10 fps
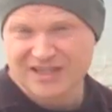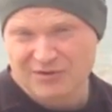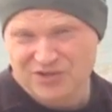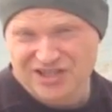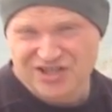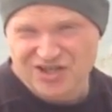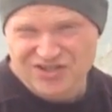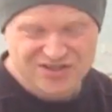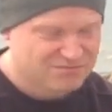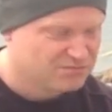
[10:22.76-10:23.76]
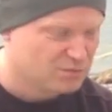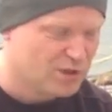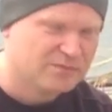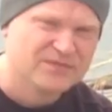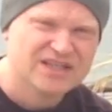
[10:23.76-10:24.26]
How much does it cost?
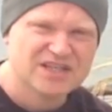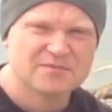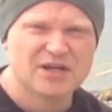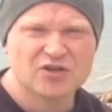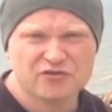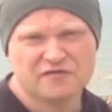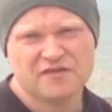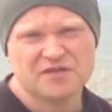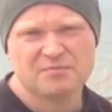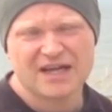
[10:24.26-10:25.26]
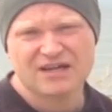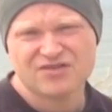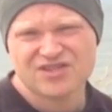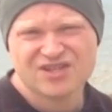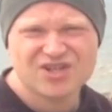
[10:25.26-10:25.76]
Well, it's about
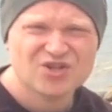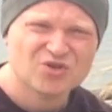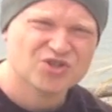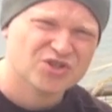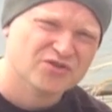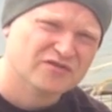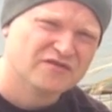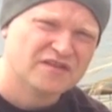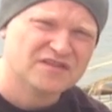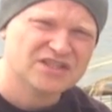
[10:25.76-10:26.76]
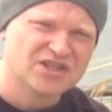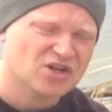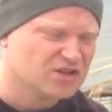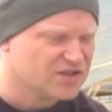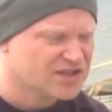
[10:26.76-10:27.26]
£150 or
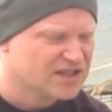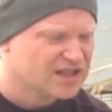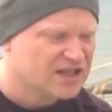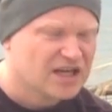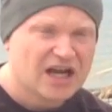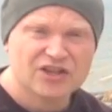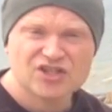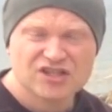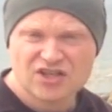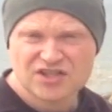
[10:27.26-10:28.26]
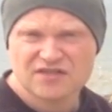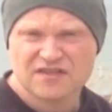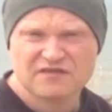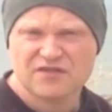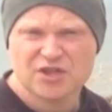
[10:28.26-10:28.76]
$250. And there's lots
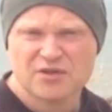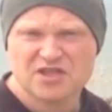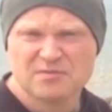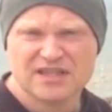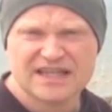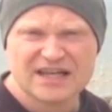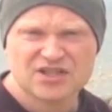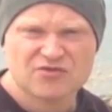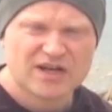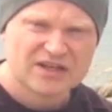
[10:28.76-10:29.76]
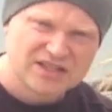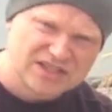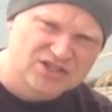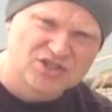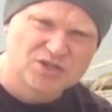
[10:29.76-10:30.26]
of different USB DACs around.
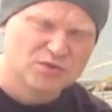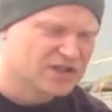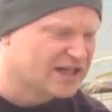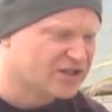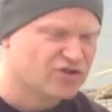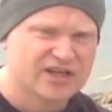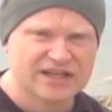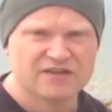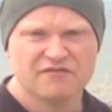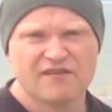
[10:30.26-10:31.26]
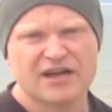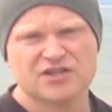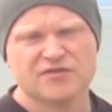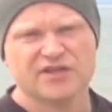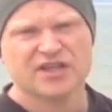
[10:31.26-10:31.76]
This is just the one that I tried. I can
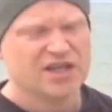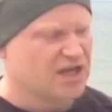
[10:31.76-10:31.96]
vouch for it.